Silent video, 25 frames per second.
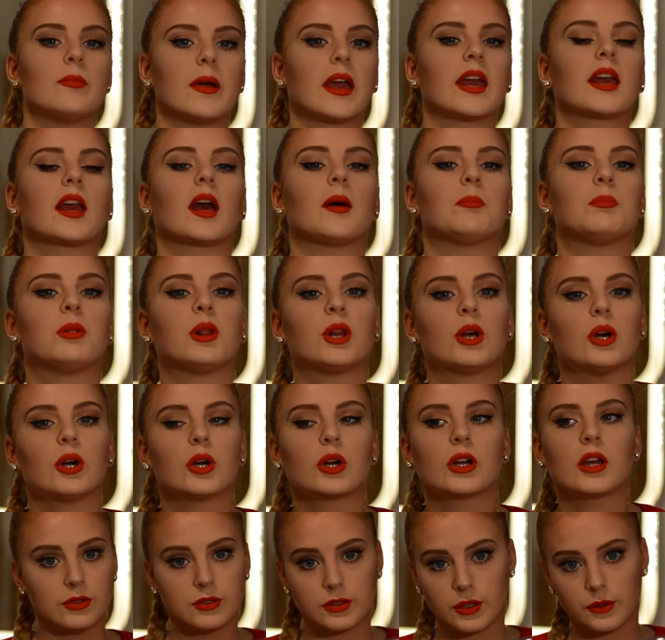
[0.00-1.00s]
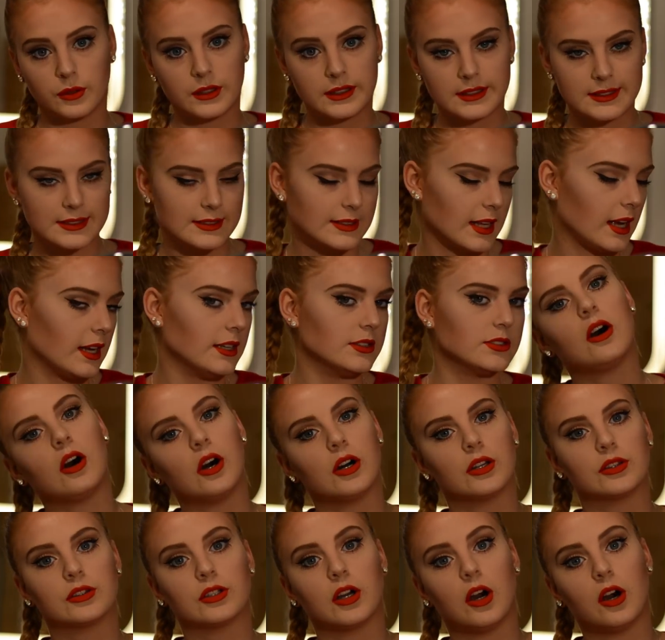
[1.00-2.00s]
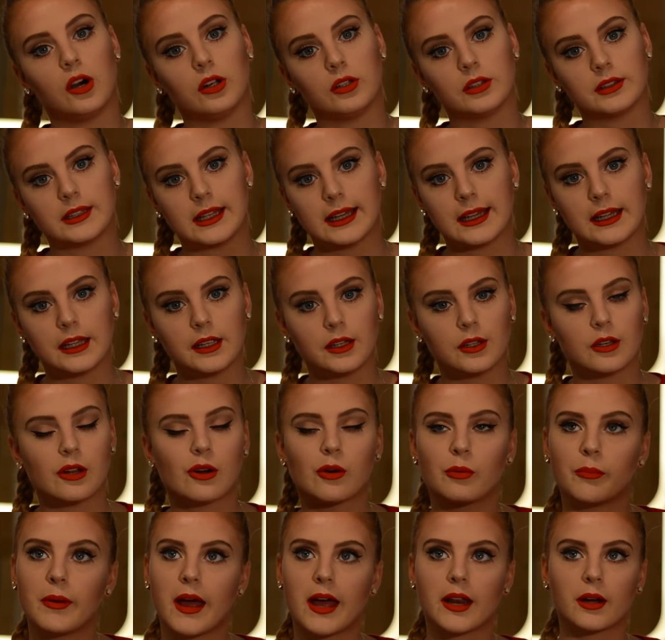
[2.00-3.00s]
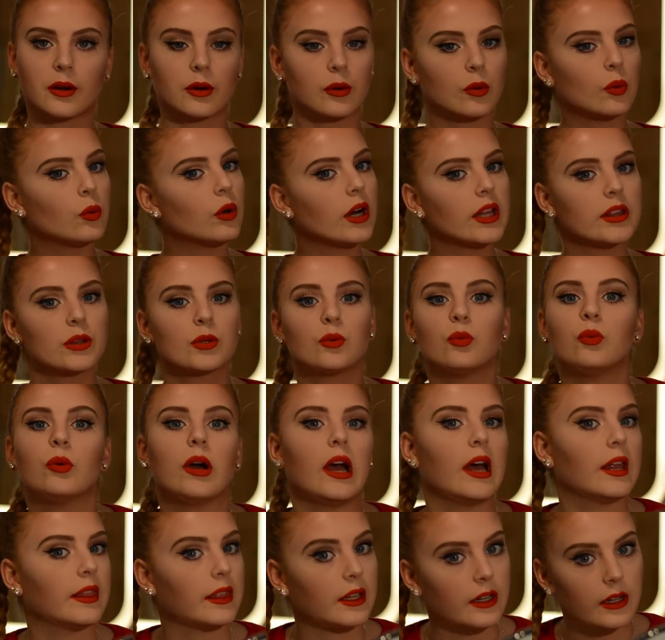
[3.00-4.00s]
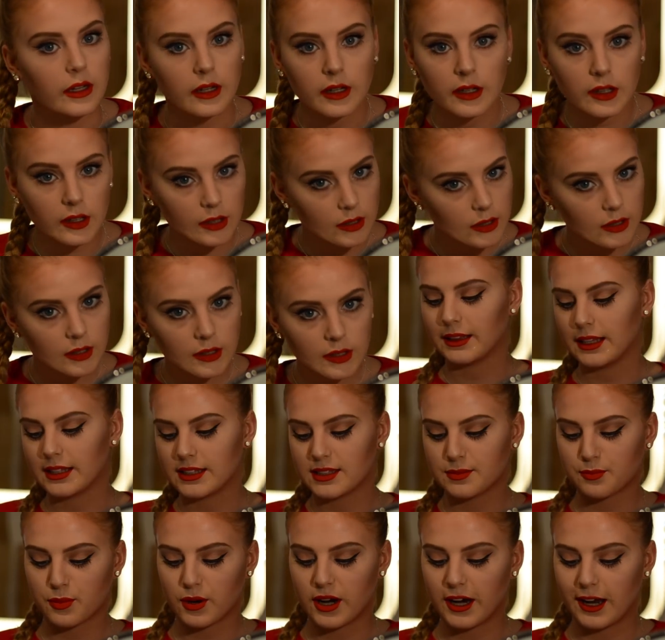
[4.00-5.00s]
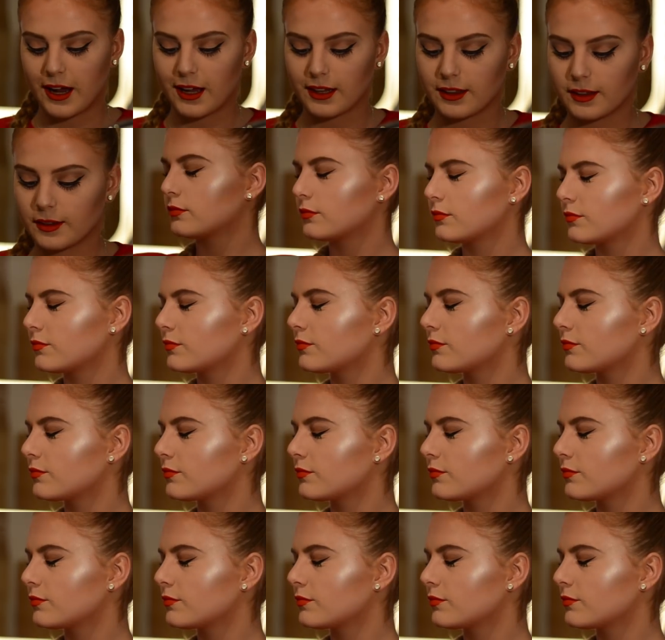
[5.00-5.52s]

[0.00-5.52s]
makeup look so it stays on all day, no matter what weather. Let's spray it.